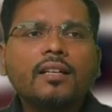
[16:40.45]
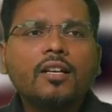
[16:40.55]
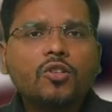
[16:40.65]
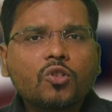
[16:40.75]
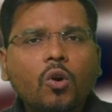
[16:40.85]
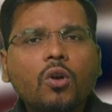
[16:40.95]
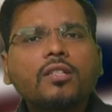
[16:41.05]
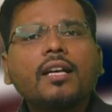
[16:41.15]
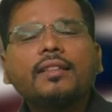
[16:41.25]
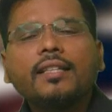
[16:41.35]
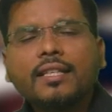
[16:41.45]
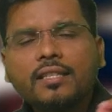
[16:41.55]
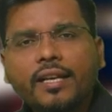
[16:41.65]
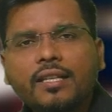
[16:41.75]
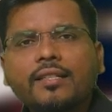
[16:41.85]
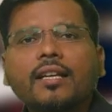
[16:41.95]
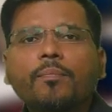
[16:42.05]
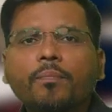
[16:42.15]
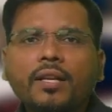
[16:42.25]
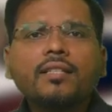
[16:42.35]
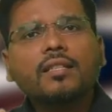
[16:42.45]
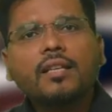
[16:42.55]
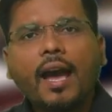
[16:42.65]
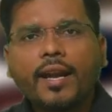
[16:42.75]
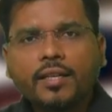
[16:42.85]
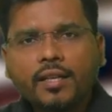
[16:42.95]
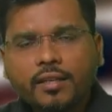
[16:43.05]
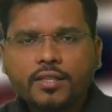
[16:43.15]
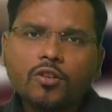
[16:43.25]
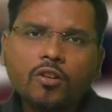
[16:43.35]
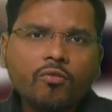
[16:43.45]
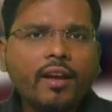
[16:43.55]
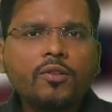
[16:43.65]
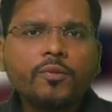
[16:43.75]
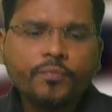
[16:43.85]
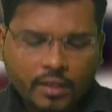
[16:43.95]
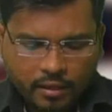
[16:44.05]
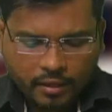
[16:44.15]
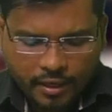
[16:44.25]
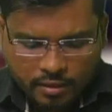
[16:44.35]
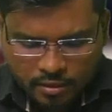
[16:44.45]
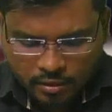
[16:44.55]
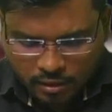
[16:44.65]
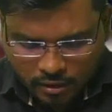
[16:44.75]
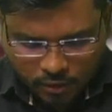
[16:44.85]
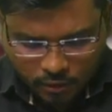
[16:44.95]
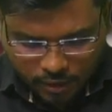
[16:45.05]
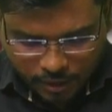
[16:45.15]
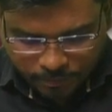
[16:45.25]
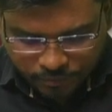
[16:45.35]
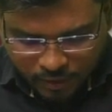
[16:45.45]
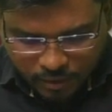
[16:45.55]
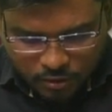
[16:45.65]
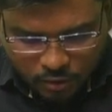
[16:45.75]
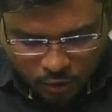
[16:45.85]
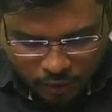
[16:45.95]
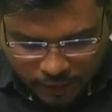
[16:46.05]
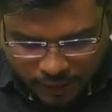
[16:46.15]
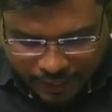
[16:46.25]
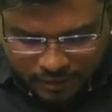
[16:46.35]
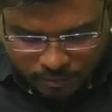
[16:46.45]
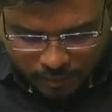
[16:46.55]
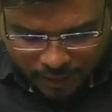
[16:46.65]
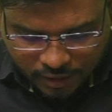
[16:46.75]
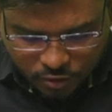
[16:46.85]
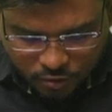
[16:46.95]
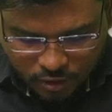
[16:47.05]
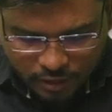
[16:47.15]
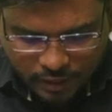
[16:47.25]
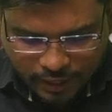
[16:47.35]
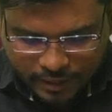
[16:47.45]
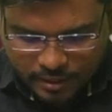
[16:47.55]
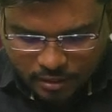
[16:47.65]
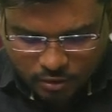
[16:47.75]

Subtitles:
Total lease rental plus guaranteed residual value, right? Okay, so next, my dear student, next,